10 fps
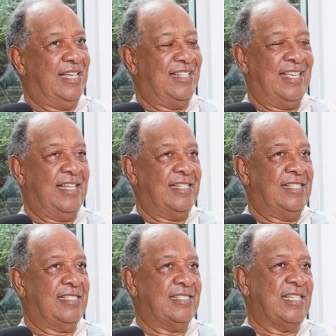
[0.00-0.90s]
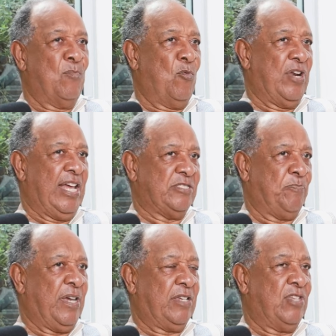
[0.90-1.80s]
Yeah, yeah. This is the more
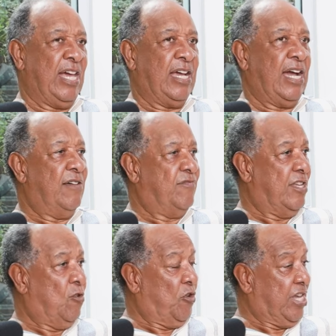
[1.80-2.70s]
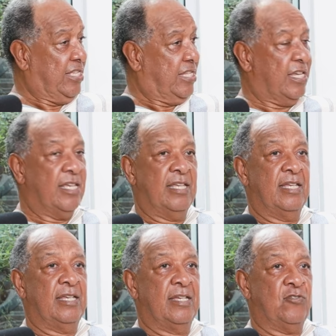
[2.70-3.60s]
aspect that I have, the loyalty.
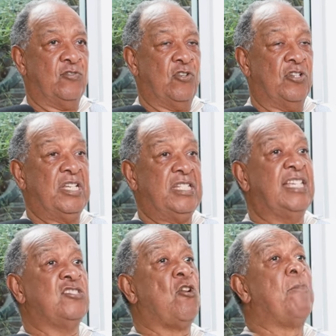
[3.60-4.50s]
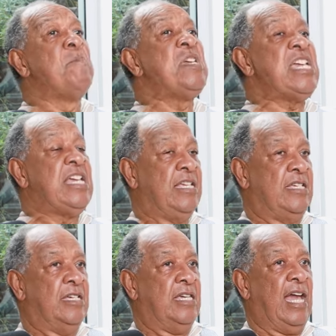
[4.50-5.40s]
Mm. You know, this don't mean
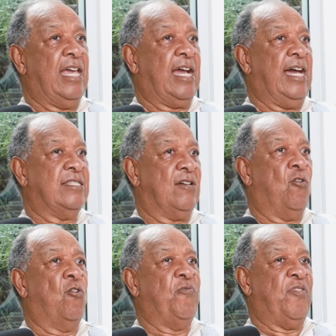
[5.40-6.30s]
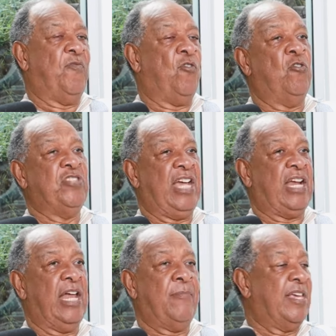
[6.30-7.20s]
yeah, I had offer for other
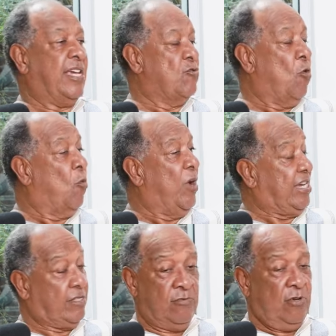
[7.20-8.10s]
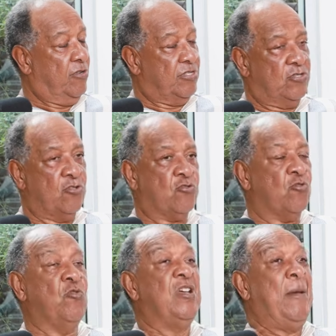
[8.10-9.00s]
club, I cannot work. No, it's no. not
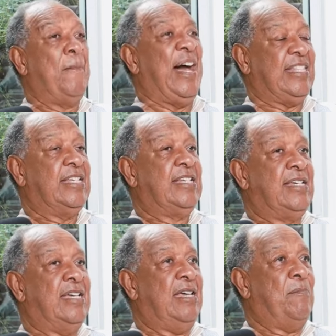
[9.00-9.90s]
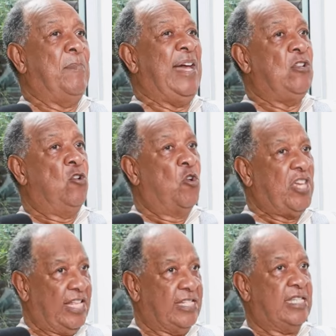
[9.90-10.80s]
true. But uh, my
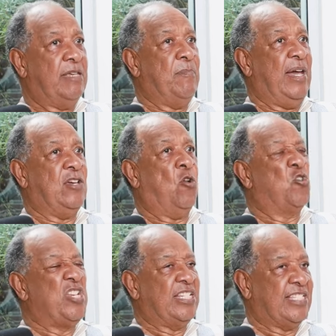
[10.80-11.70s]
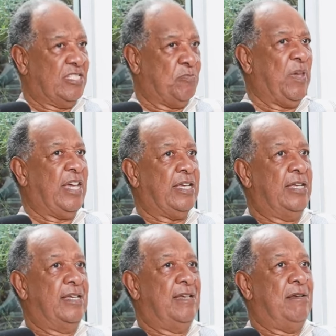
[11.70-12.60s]
loyalty, my honest aspect,
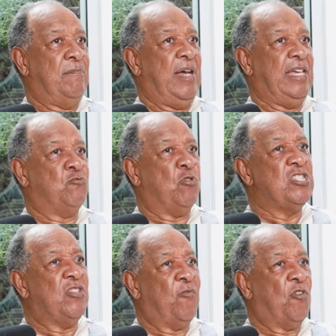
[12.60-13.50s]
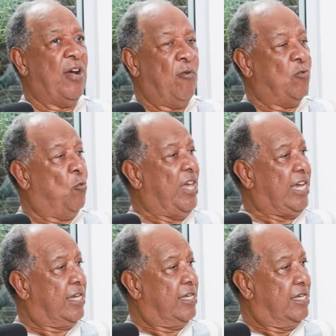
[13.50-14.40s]
my 24 hour
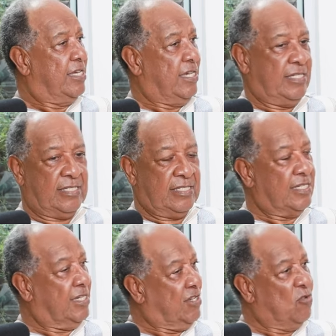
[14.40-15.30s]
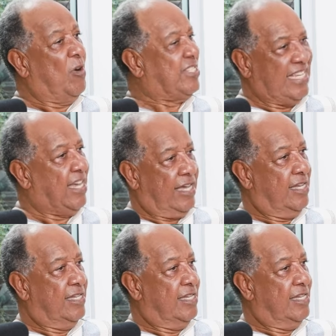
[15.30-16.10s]
work is it, it, was there.